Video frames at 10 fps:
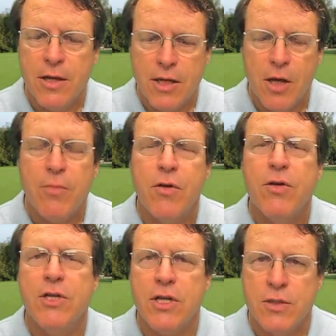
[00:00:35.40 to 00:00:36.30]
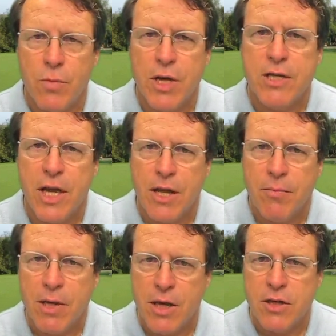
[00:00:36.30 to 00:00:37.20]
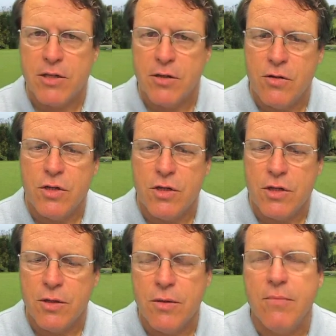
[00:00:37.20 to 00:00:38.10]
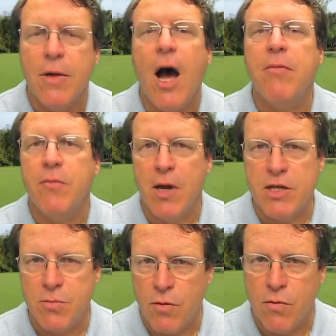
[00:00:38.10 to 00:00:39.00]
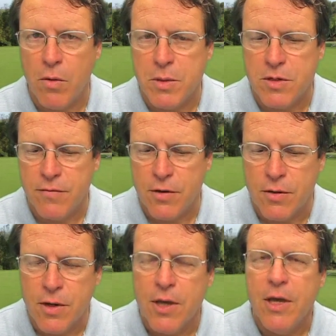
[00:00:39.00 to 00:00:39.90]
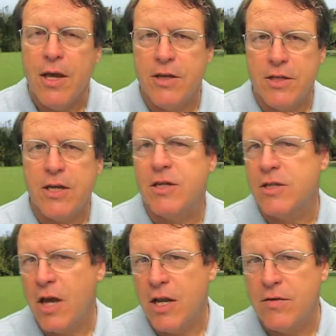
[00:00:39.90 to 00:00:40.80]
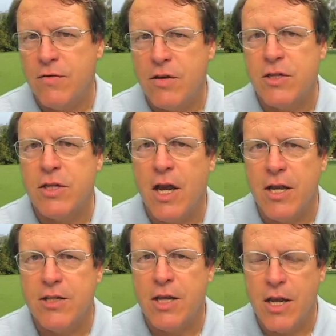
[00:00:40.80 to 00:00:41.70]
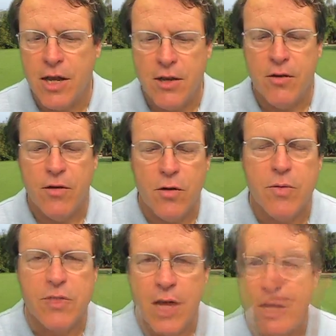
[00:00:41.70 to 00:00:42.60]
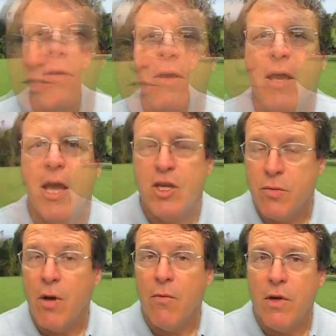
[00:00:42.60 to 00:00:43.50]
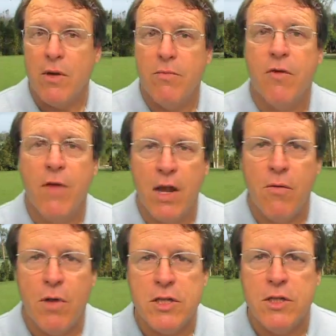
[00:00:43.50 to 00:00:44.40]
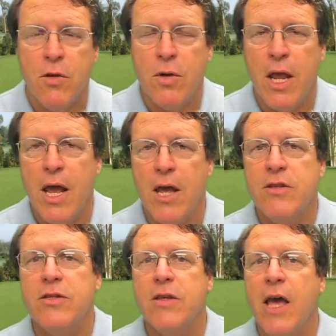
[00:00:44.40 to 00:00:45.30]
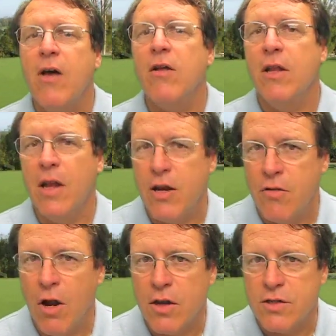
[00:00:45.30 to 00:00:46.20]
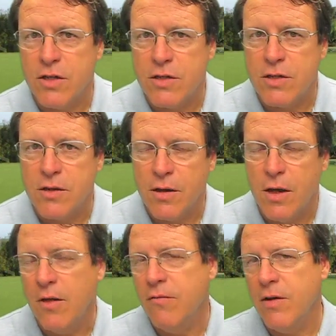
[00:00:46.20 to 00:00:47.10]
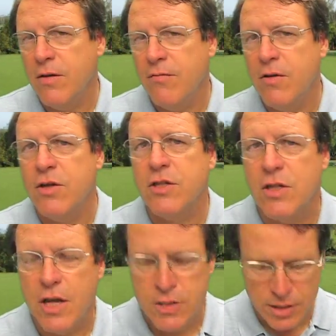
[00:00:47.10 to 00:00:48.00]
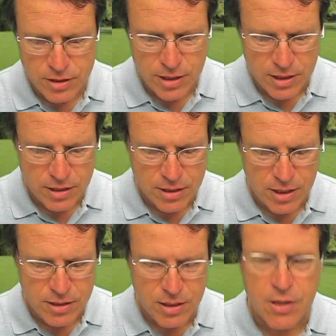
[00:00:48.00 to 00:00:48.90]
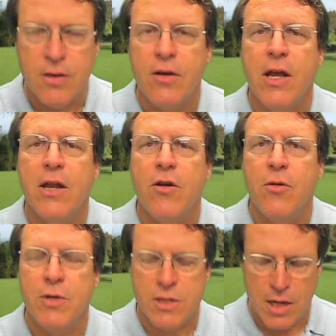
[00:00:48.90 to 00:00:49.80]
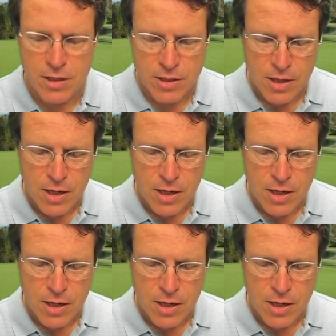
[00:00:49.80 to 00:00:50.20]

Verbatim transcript: to help you adjust spray tank pH solutions to optimize the performance of your insecticides, fungicides, and herbicides, and to prevent what's known as alkaline hydrolysis of uh, fungicides, insecticides, and, and herbicides.